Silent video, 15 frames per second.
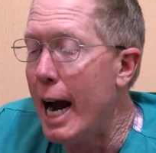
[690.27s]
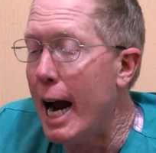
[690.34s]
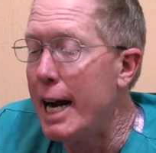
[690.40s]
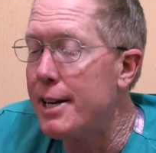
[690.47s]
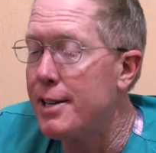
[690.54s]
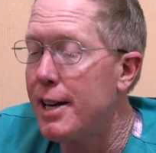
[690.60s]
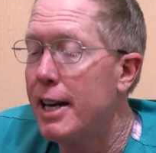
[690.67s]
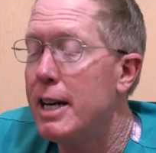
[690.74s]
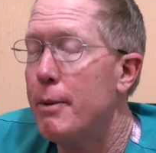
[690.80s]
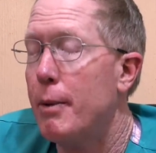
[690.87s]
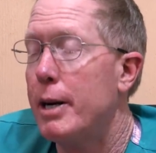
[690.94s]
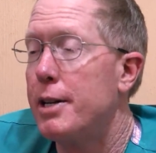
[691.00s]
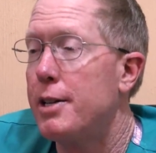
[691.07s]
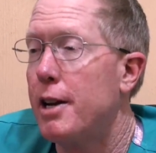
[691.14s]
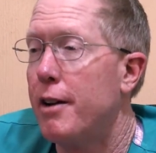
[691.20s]
I said to
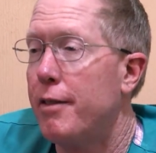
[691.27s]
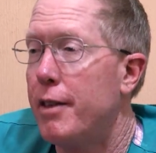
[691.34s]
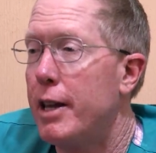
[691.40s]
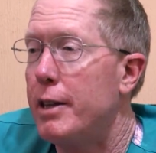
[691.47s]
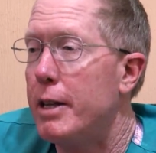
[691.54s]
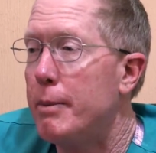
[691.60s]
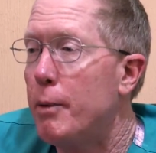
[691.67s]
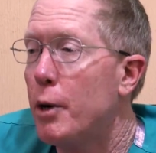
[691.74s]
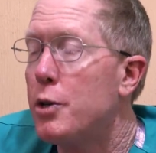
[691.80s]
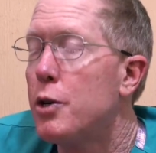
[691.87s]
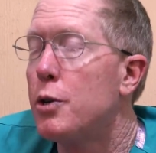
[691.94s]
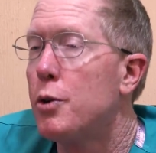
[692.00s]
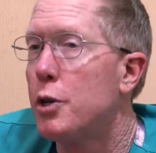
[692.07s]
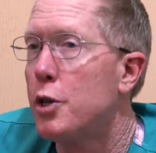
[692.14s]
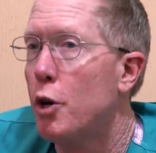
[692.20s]
myself then, the
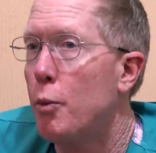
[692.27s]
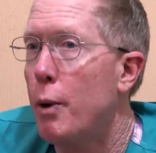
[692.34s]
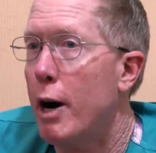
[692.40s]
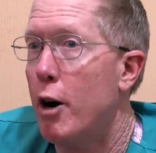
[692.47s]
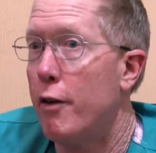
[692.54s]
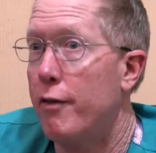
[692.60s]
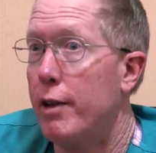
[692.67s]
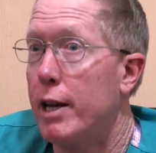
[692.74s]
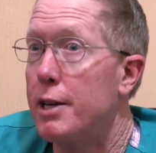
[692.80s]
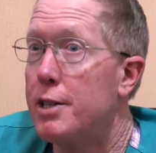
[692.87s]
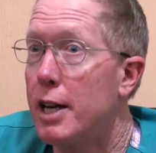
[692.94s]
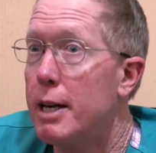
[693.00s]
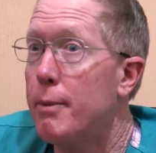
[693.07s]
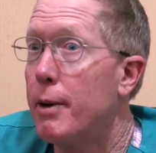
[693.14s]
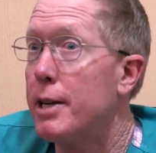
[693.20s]
emotions were so powerful, I
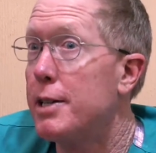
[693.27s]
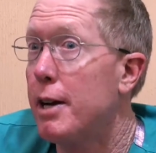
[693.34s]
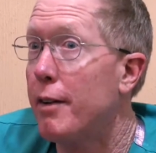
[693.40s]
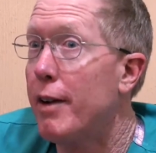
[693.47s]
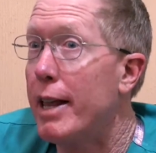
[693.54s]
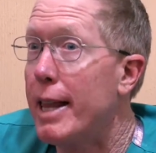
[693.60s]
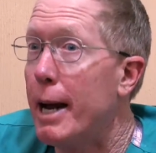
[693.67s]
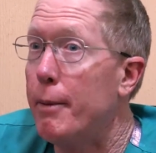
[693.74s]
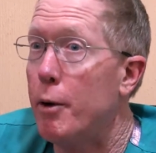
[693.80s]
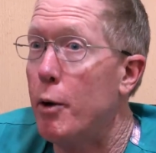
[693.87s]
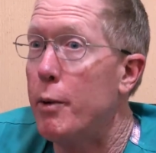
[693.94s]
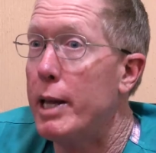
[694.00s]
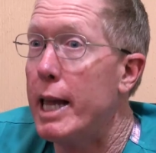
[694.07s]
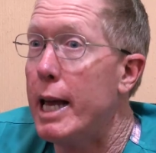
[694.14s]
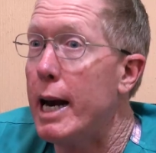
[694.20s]
said to myself at that
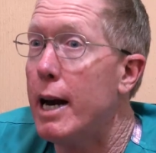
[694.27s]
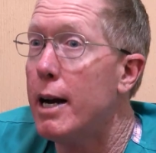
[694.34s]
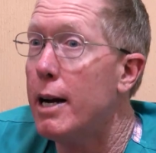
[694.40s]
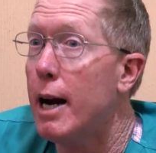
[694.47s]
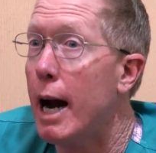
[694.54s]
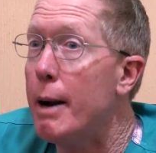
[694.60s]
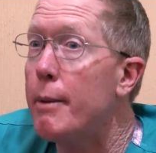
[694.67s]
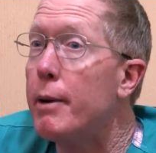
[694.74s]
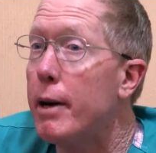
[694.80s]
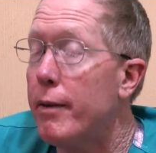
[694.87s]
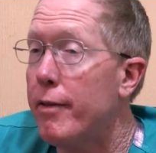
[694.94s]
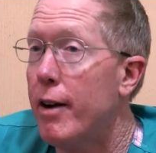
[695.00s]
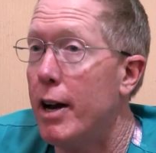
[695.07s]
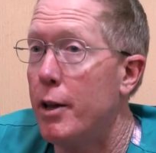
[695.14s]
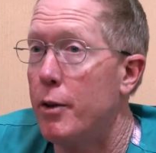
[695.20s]
moment that I'm gonna
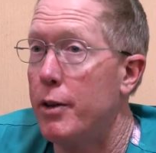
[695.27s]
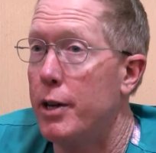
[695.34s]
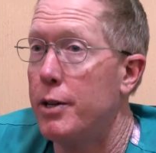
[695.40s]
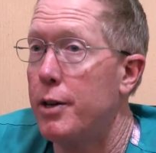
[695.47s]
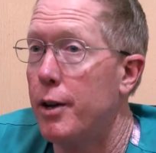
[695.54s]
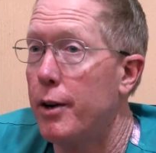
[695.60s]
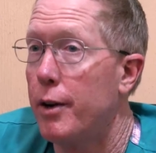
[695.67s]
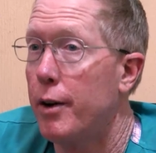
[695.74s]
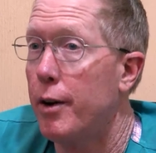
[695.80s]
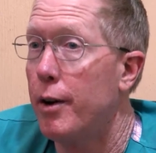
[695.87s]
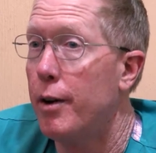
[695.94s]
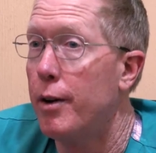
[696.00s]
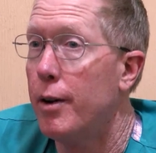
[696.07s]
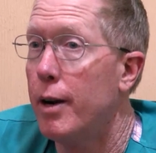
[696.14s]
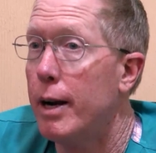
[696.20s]
follow this little
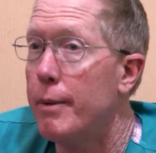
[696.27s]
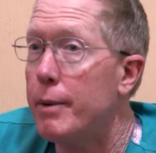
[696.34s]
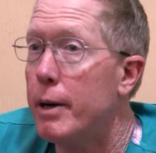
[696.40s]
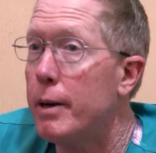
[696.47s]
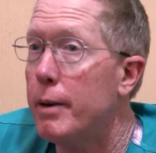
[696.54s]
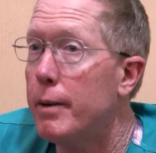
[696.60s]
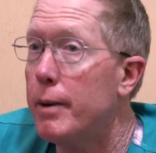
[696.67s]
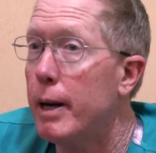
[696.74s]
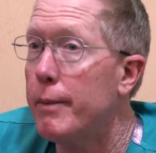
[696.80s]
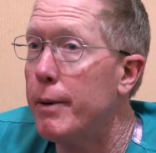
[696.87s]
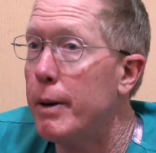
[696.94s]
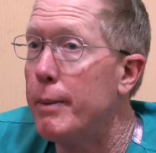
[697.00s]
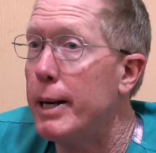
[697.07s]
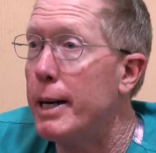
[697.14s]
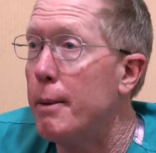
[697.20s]
girl. I'm
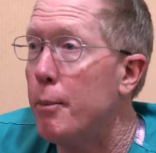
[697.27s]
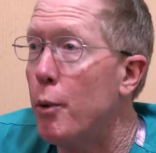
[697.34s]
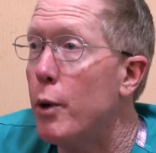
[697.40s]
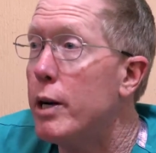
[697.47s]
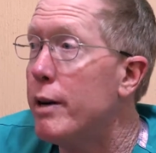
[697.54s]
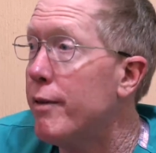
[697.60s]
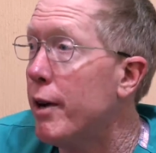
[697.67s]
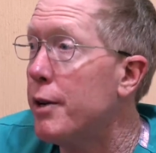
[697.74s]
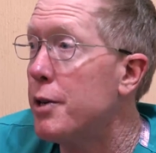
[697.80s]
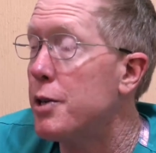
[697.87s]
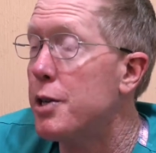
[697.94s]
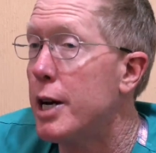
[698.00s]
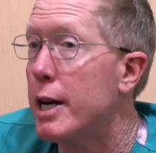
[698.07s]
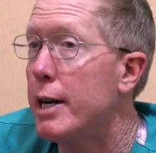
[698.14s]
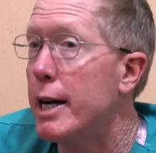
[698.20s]
gonna make a point of
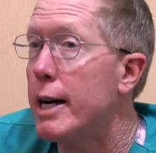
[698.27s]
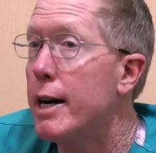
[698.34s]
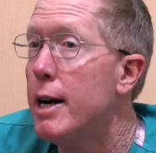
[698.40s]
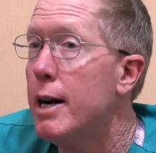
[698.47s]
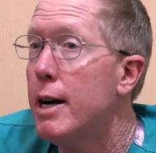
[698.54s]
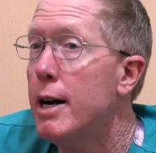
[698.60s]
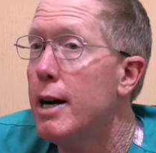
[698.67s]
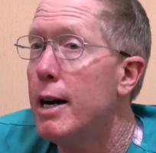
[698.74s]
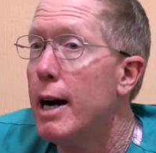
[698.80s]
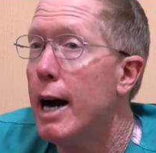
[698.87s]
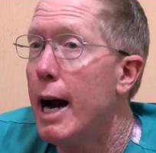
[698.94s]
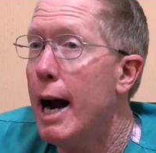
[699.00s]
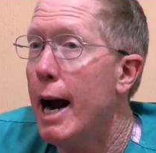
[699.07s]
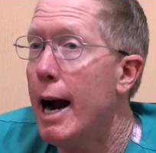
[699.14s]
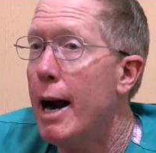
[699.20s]
understanding
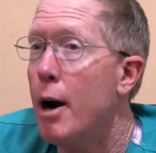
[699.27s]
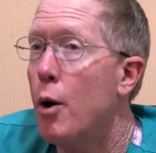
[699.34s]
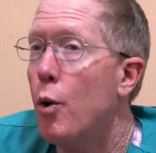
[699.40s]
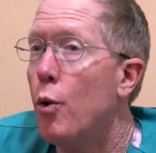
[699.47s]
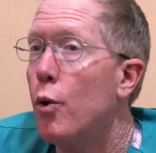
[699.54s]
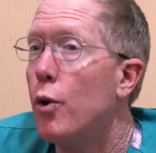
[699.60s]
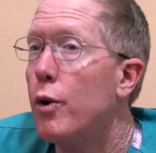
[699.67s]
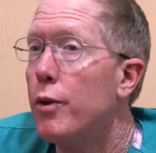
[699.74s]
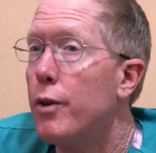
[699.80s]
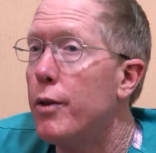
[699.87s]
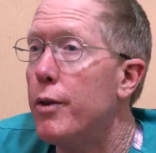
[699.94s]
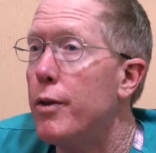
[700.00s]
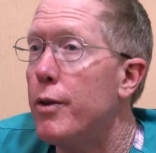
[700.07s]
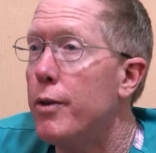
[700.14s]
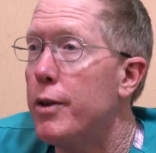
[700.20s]
how
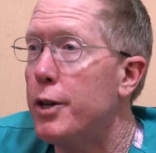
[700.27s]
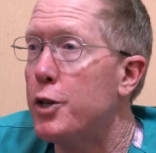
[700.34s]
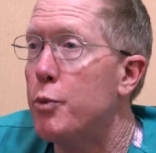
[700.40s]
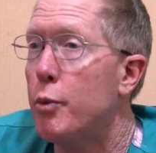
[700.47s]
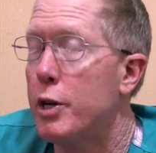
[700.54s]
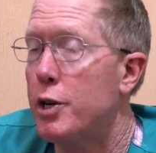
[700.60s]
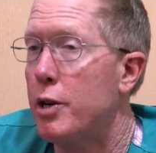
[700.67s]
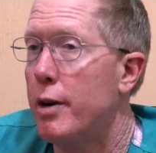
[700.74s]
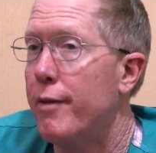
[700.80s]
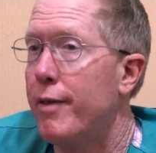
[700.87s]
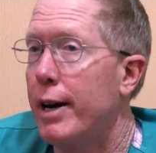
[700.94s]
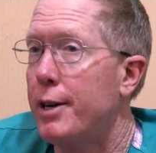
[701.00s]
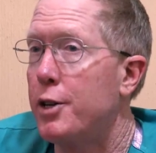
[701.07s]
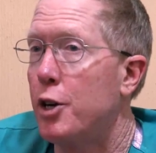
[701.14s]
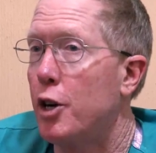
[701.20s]
this mission
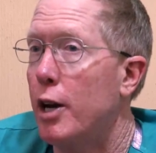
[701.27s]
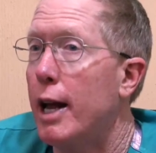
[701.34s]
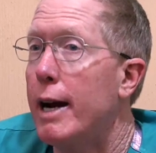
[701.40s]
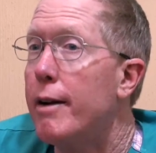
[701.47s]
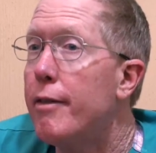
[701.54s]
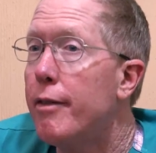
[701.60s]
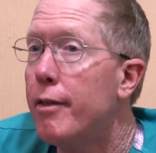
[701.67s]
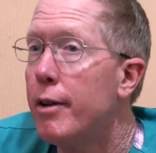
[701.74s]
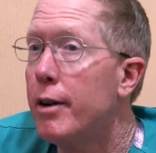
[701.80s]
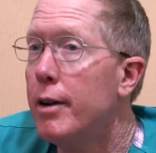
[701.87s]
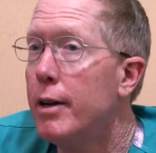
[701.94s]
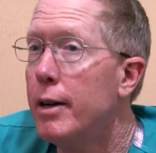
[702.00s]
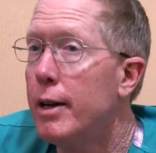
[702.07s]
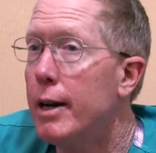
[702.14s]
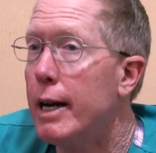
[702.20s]
affects her life.
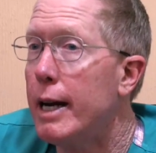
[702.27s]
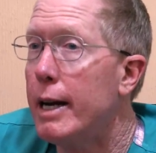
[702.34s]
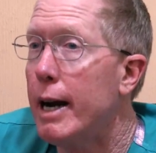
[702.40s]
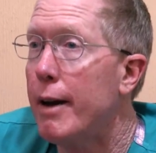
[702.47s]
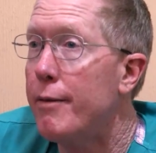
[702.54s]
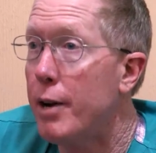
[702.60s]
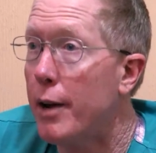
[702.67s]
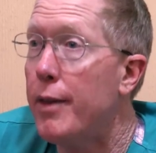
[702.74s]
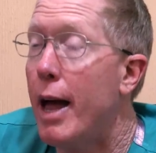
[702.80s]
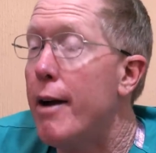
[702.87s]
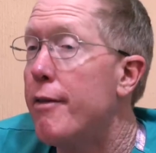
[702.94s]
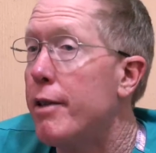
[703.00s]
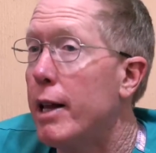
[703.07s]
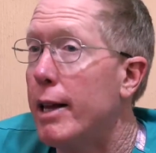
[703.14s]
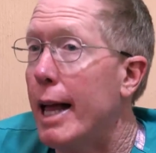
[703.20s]
And I've done
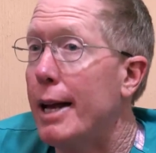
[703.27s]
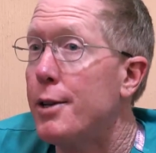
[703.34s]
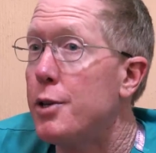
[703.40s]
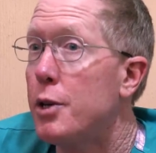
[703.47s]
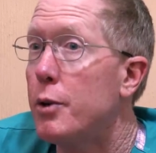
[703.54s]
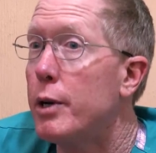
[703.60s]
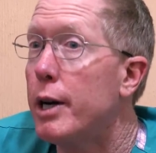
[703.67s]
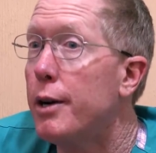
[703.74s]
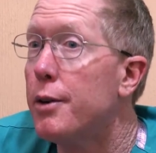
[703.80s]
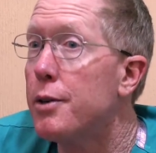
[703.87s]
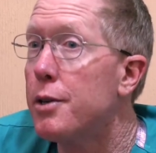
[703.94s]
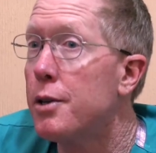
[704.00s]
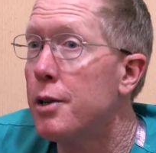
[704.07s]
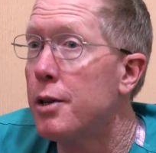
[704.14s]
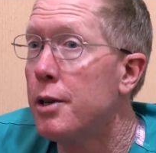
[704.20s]
that for the last 2 years.